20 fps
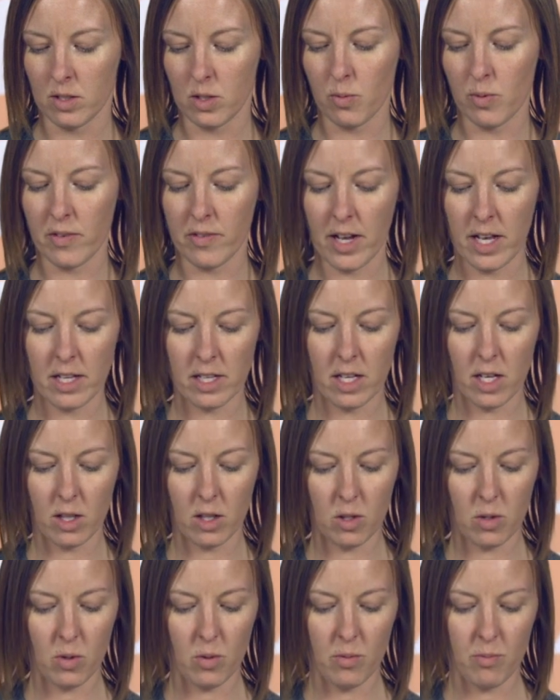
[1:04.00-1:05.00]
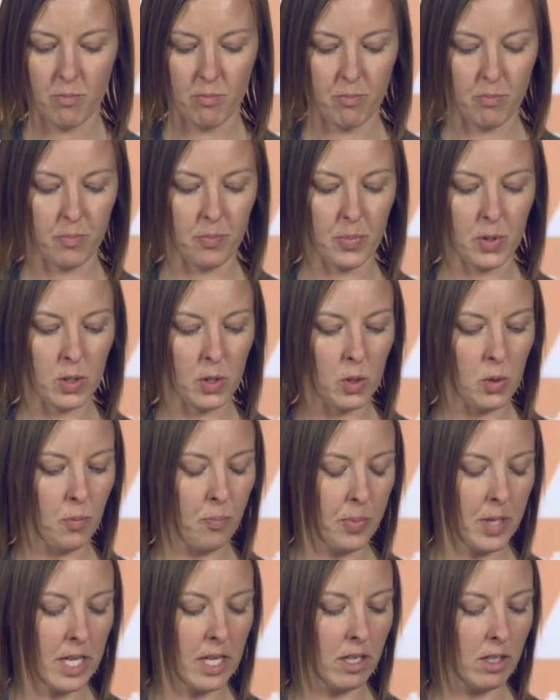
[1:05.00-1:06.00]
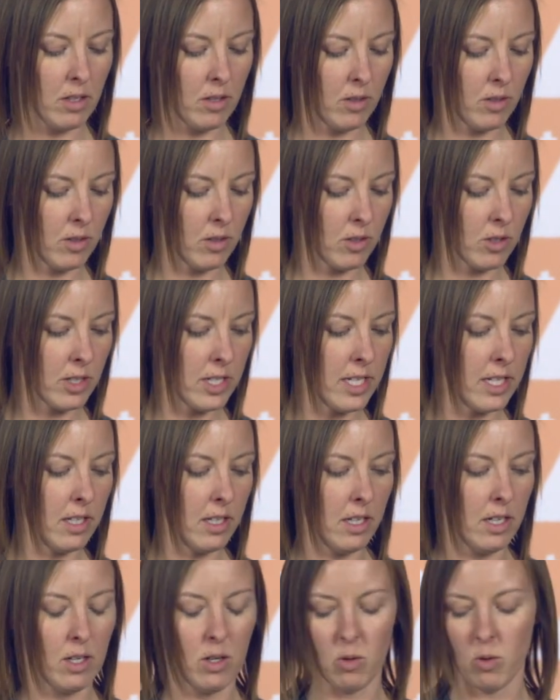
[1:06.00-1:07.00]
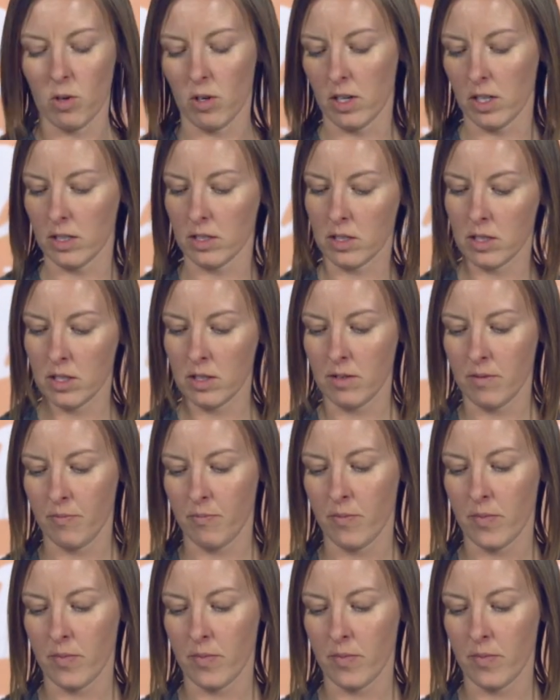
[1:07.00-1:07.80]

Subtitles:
So we've got yellow, blue, pink, green, and orange.